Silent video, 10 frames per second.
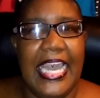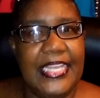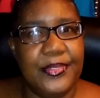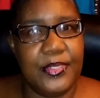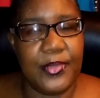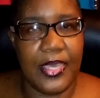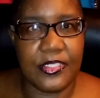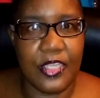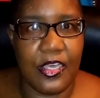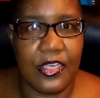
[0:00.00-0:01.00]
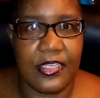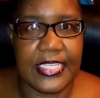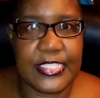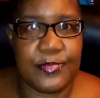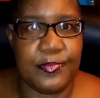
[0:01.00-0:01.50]
I don't know how long
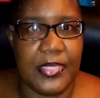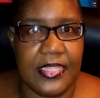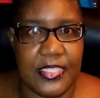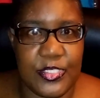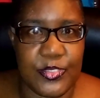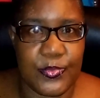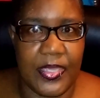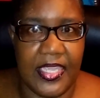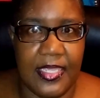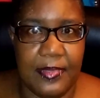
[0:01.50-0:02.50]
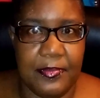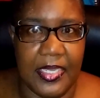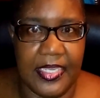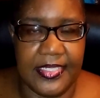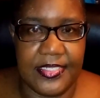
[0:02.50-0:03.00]
it's been this way,
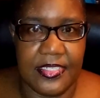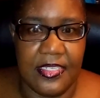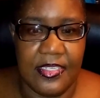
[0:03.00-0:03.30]
but